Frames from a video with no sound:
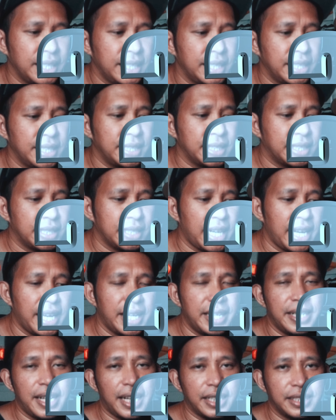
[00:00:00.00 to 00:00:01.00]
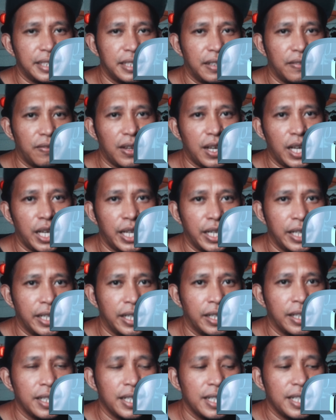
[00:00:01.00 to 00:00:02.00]
is I had an accident
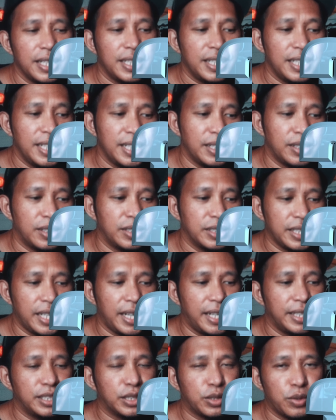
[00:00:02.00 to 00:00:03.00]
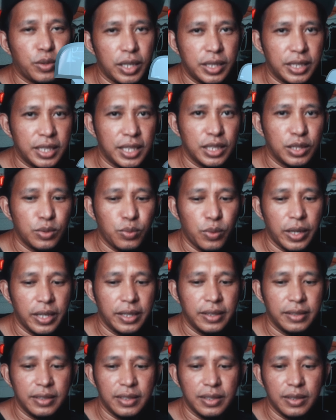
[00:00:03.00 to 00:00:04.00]
flying indoors. I had scratches
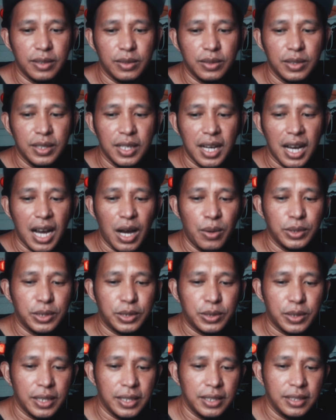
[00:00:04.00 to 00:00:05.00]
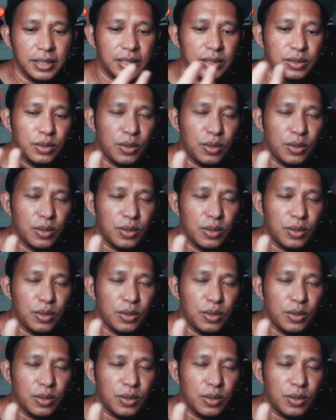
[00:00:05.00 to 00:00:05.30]
when, I was trying to